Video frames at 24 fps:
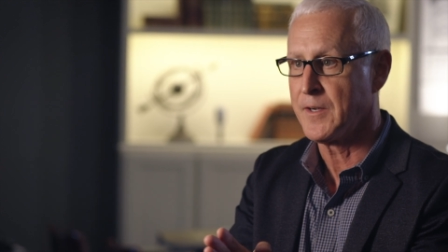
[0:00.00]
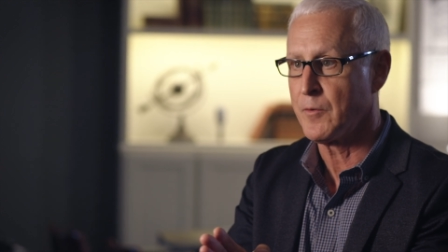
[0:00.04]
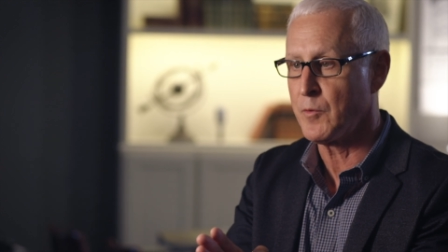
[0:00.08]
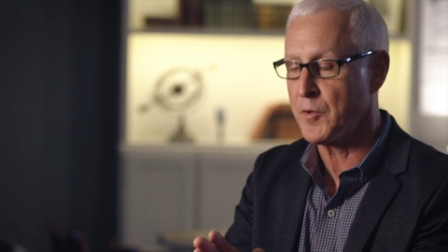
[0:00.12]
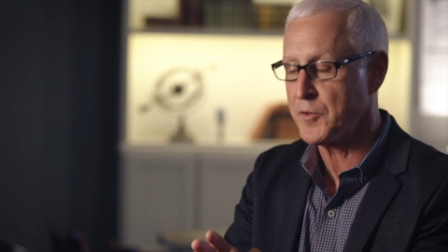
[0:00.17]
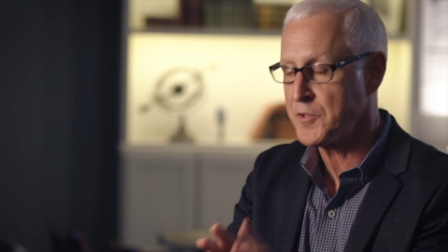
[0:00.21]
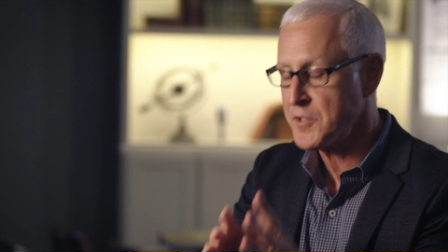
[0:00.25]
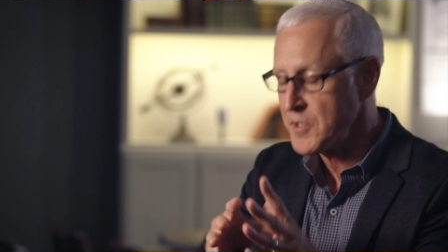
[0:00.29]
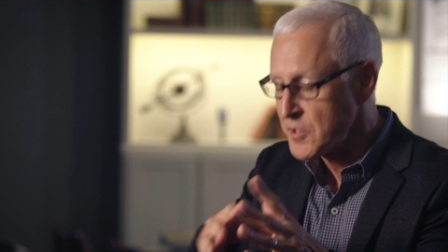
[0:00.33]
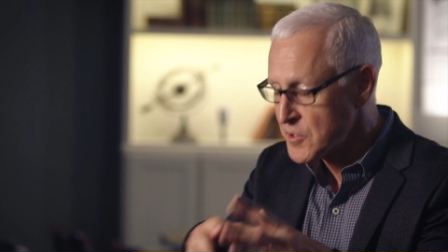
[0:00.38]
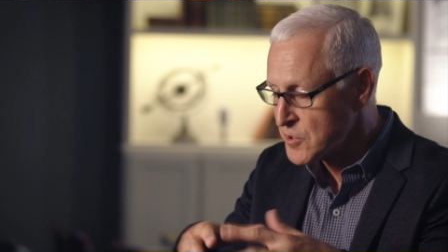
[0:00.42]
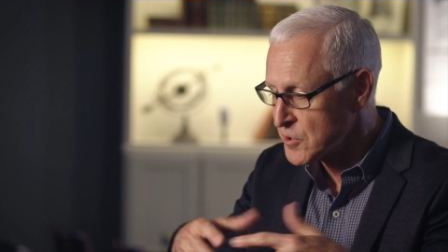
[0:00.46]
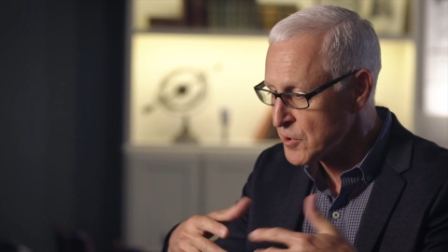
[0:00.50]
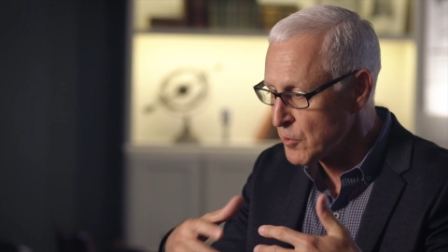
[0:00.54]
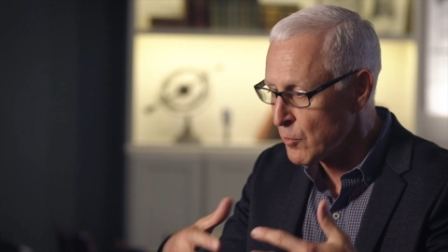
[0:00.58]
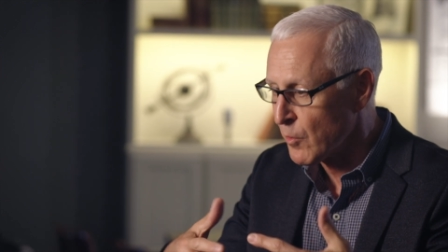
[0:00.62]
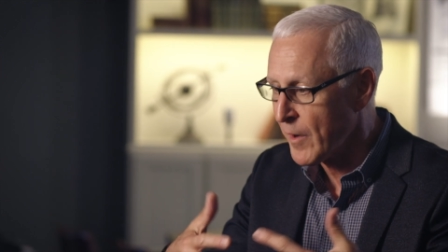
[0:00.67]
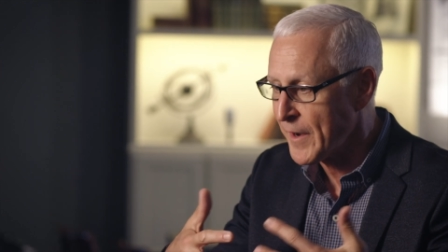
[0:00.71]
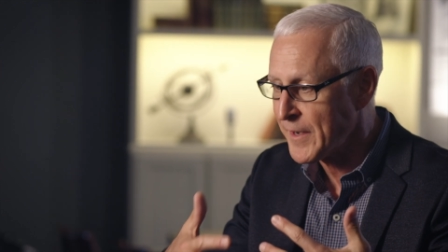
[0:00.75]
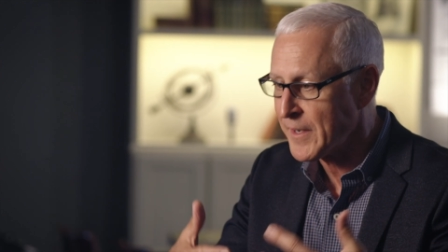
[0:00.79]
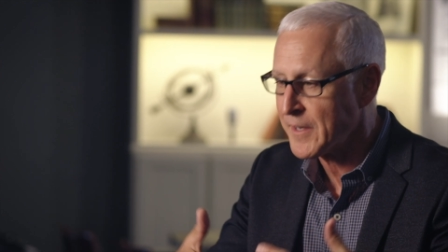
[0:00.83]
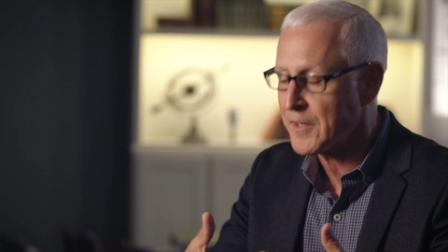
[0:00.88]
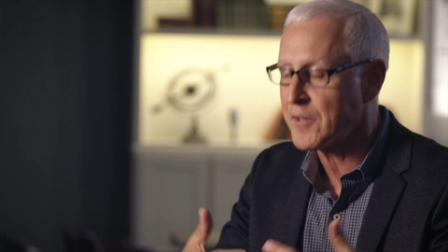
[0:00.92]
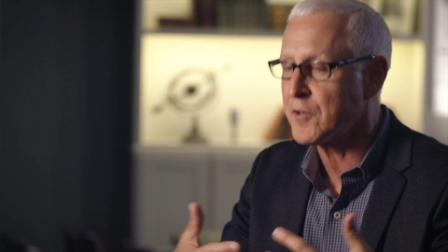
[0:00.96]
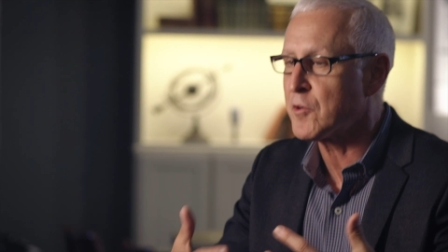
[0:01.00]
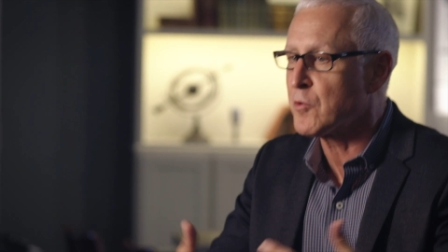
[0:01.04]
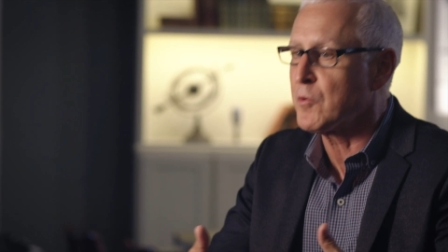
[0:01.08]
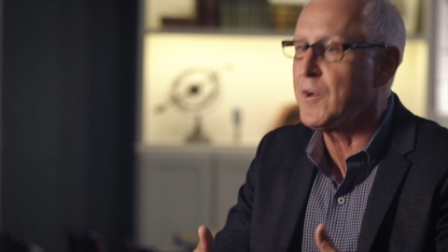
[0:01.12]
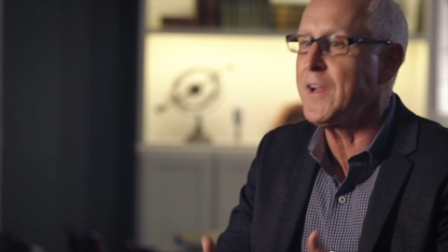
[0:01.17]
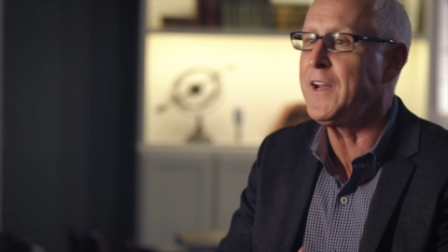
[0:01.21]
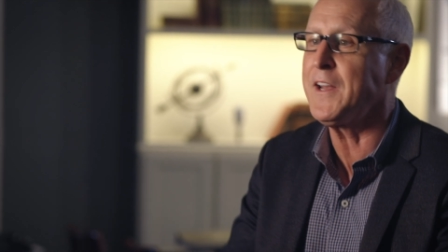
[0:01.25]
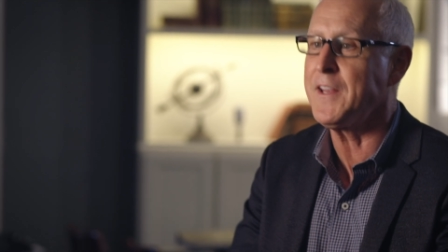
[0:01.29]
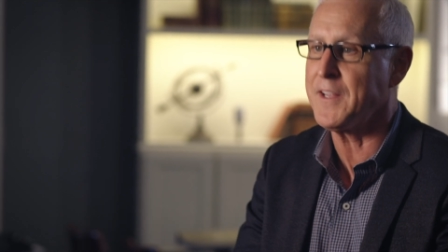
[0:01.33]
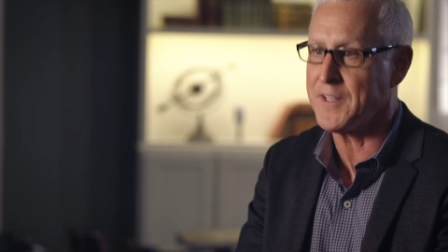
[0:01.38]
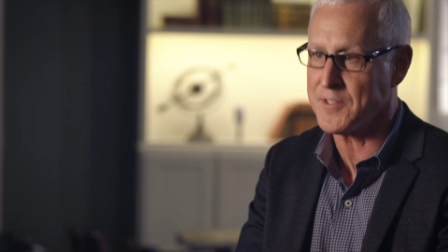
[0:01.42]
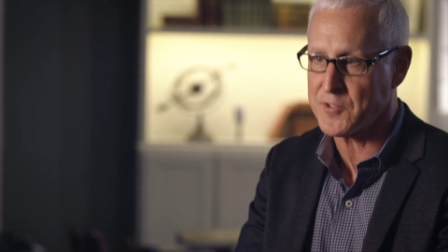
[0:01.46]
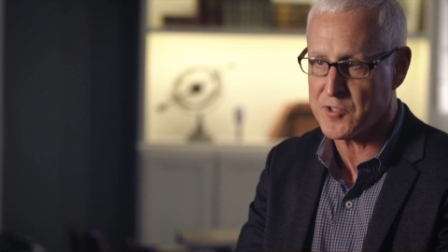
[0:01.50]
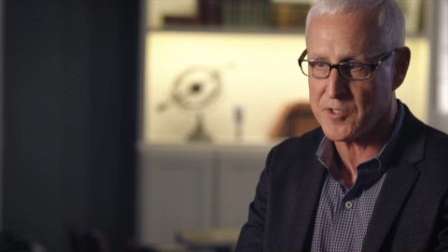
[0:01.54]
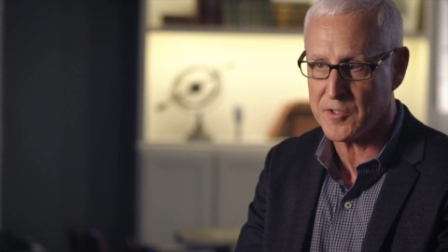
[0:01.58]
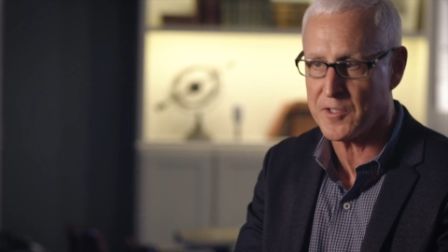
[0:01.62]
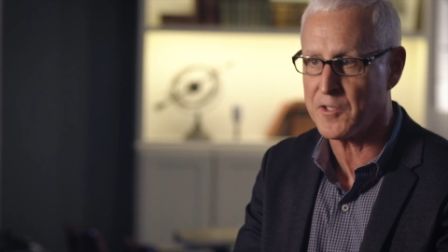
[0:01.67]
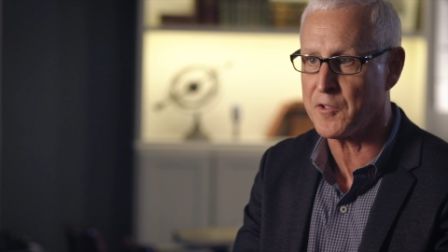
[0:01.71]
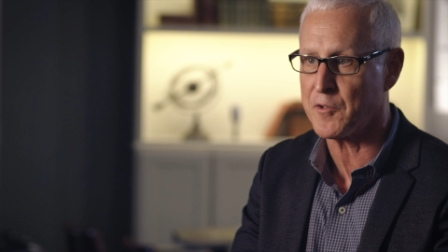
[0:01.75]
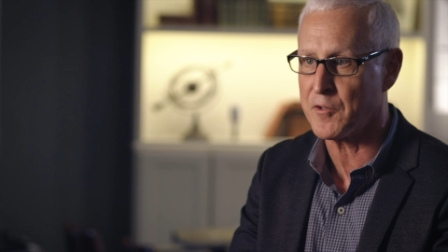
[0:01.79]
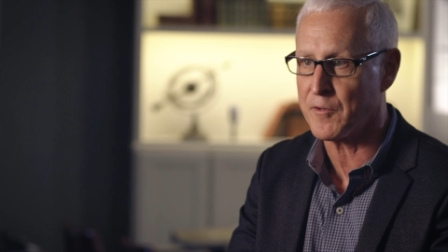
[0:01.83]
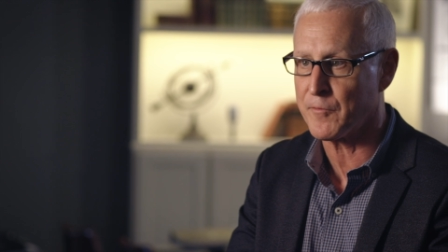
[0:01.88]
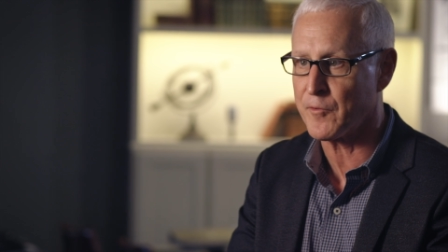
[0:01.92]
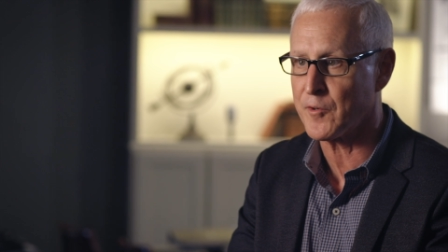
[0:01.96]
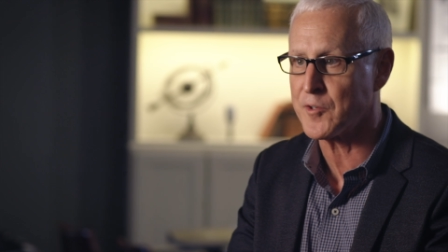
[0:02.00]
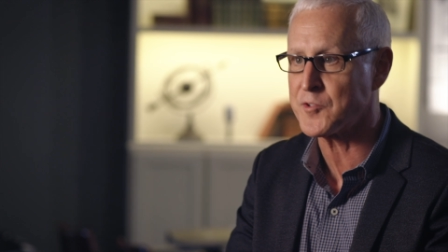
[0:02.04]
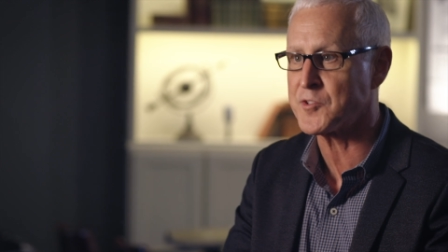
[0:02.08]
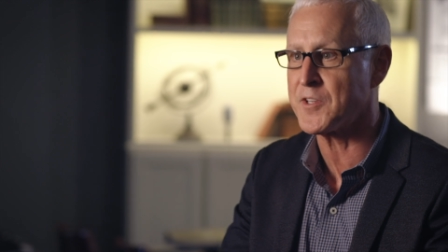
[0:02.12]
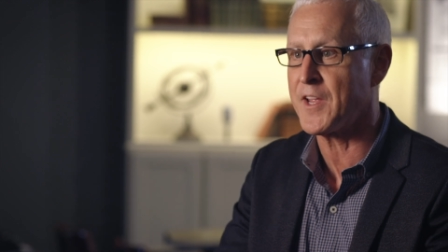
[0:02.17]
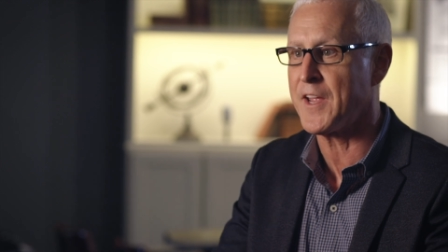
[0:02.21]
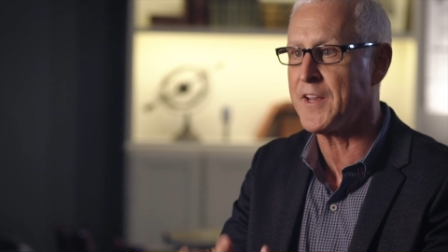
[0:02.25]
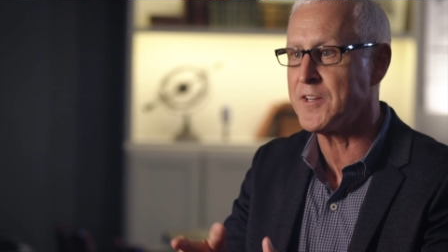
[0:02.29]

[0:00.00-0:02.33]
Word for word: with just the right ingredients in the universe